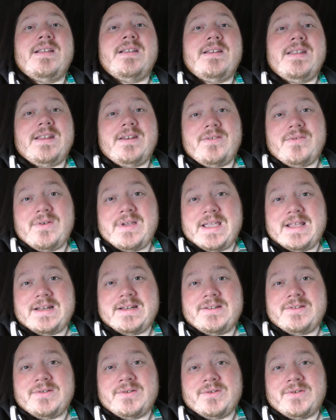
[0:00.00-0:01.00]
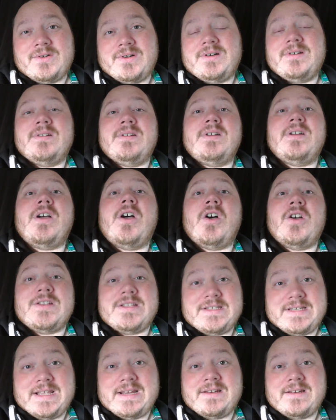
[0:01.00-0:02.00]
they do get a tour on
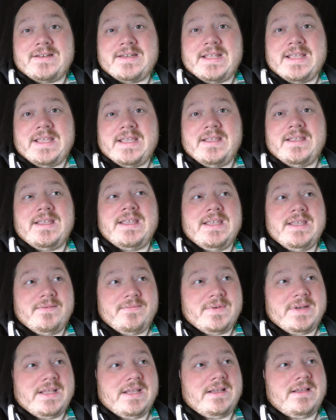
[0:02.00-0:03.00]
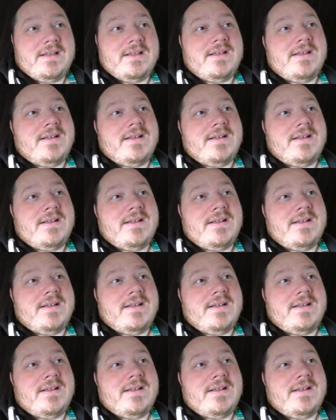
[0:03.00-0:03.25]
Saturday evening.